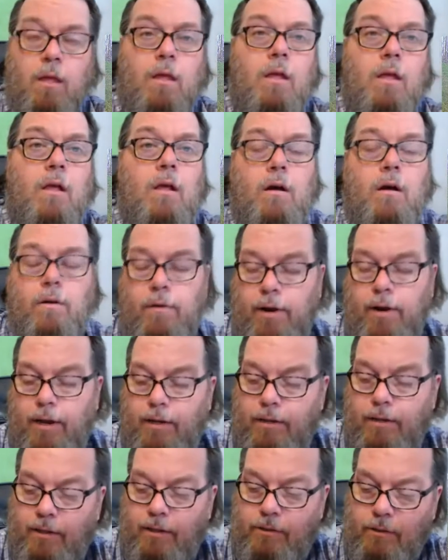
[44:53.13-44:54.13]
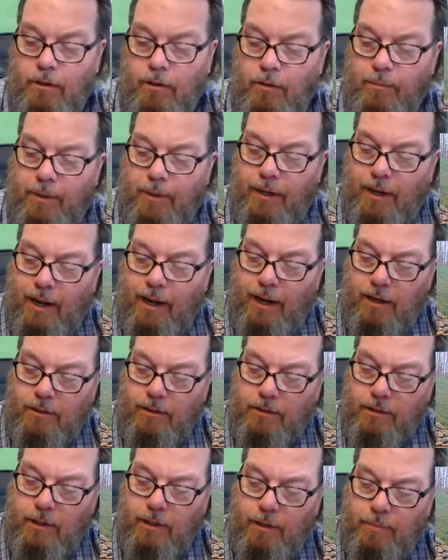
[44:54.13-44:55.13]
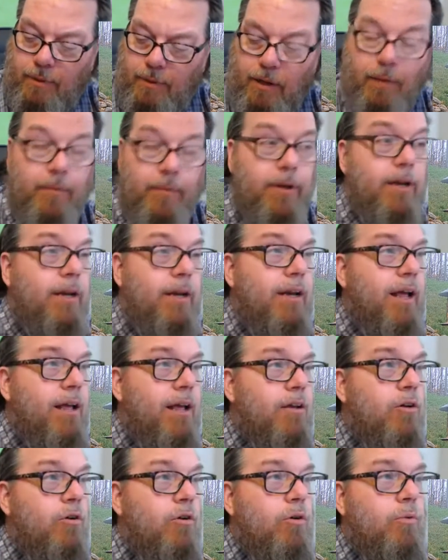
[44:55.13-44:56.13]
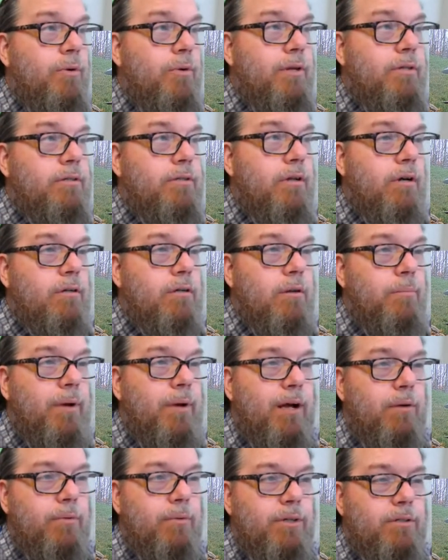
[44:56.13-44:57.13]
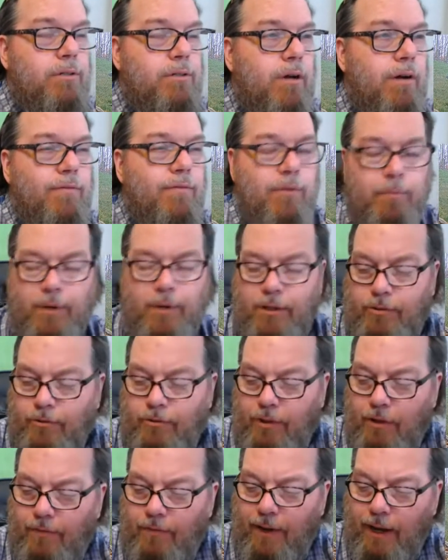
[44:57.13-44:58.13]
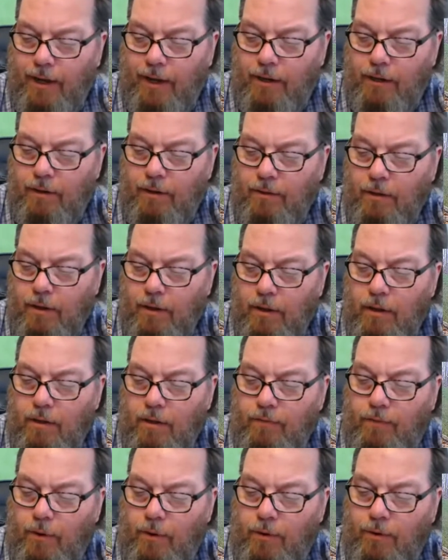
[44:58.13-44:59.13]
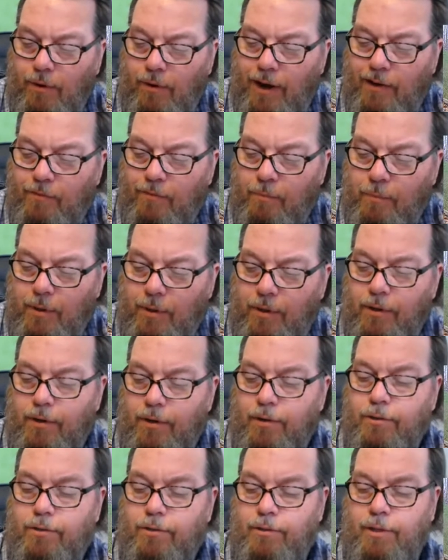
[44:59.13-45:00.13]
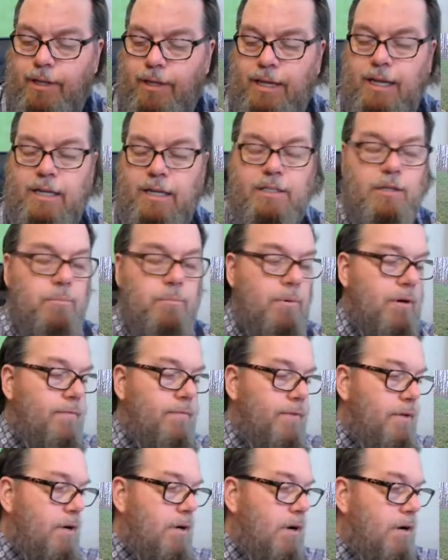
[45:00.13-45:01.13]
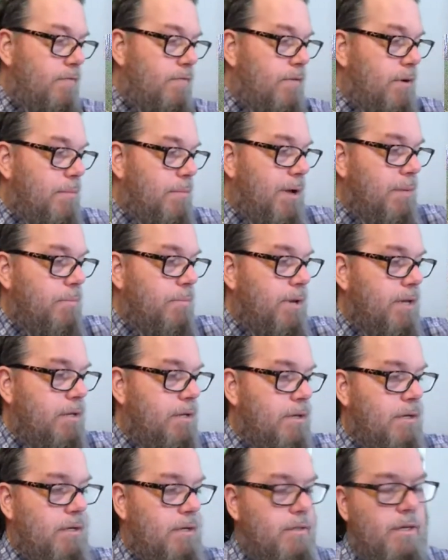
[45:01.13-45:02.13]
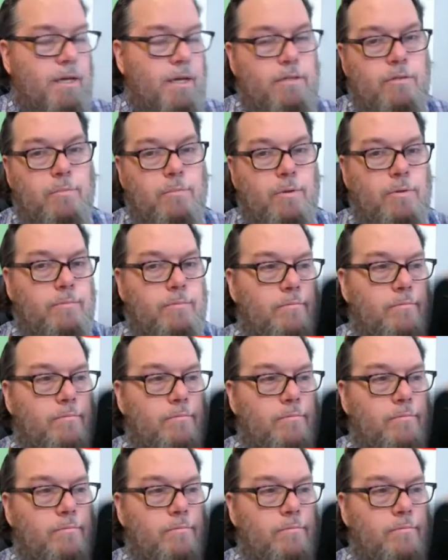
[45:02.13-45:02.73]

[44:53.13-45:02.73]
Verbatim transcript: All right, that's a little bit of housekeeping. I mean, isn't that cool? We talked about, we solved the mystery of how to photograph birds. Easy bird photography, in my opinion, accessible.